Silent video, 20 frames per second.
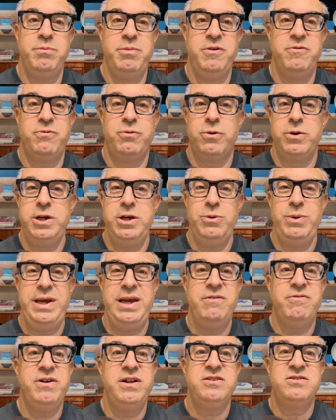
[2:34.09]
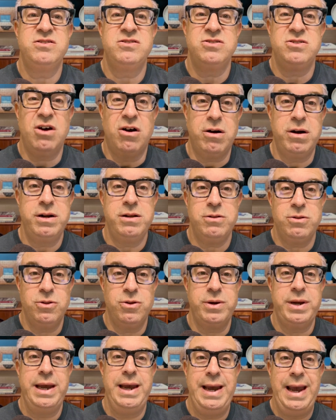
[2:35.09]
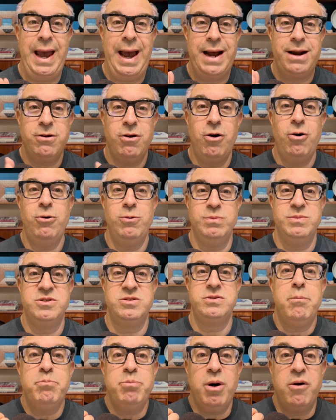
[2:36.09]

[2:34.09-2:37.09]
before you even start looking at homes.